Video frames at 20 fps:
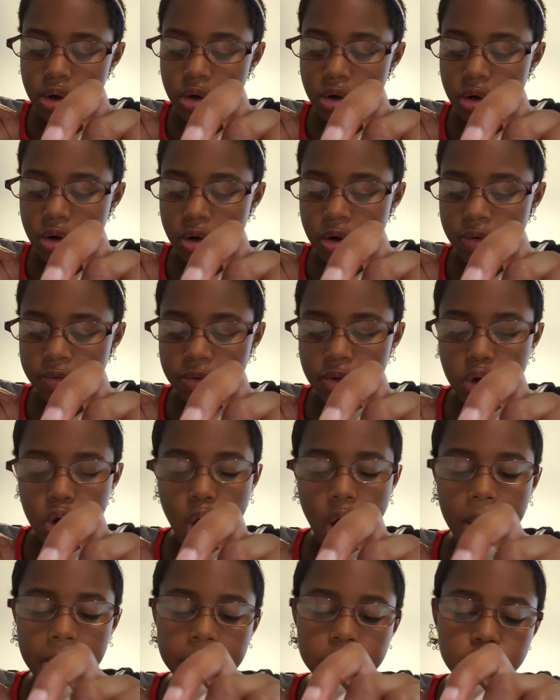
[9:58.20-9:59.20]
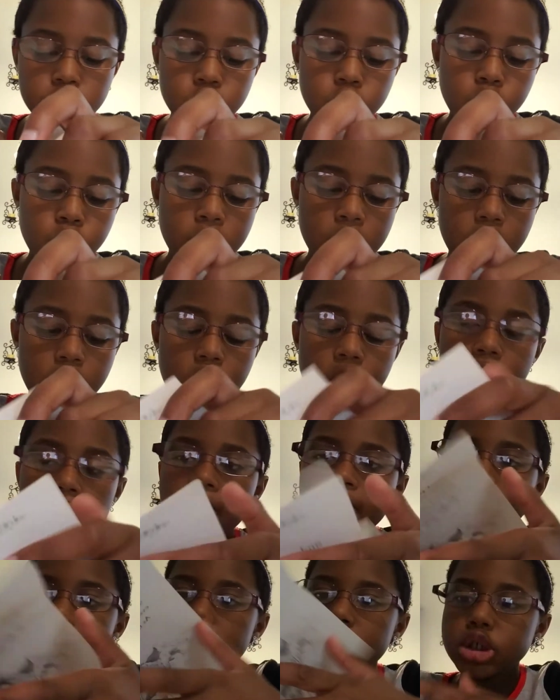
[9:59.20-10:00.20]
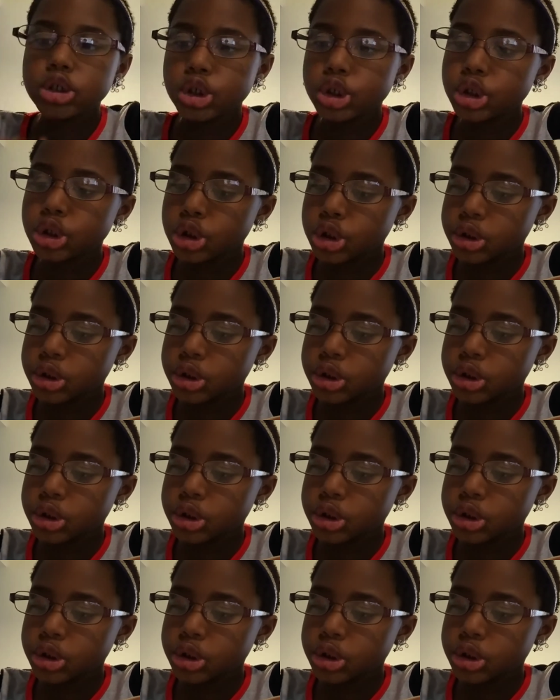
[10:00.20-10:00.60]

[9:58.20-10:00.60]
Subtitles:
of the goblins who were all flushed.